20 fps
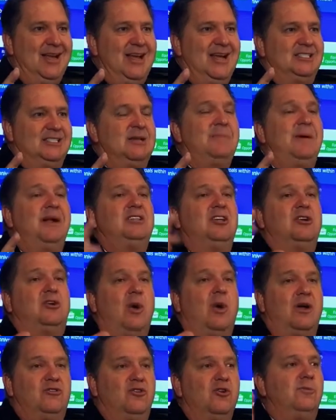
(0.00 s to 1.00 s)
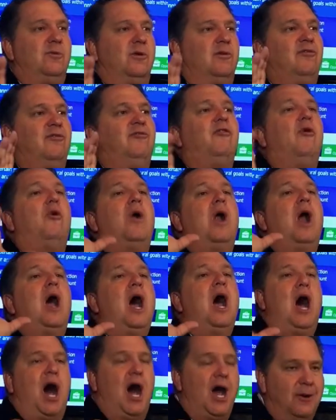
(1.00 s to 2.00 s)
It's about to quadruple,
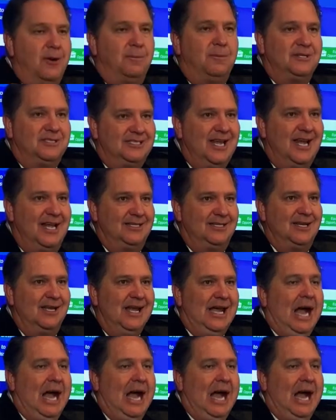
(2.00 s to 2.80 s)
400%.